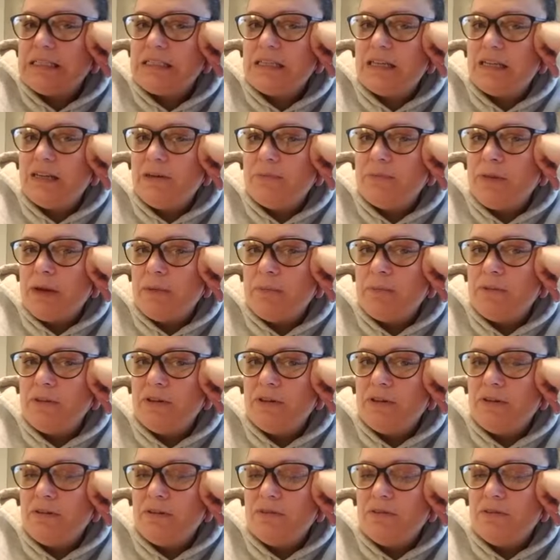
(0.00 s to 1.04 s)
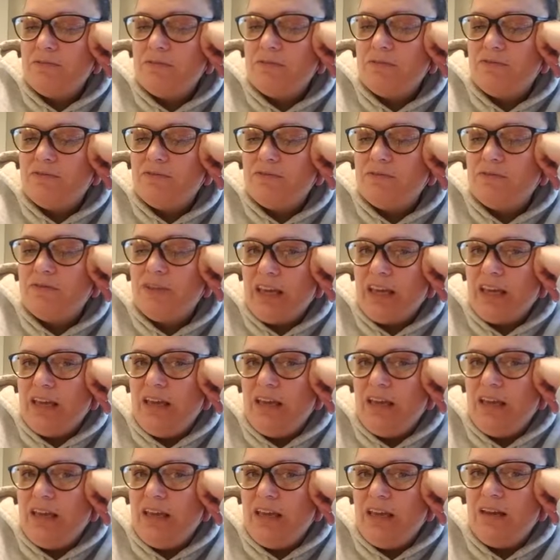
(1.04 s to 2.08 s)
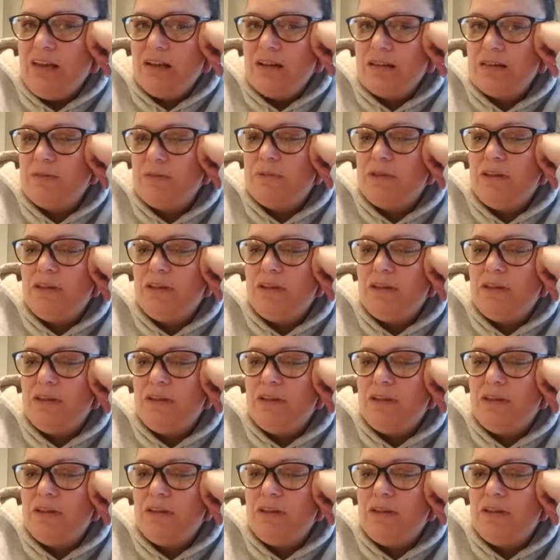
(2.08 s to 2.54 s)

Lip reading: said, I'm a little vague on some of these, and I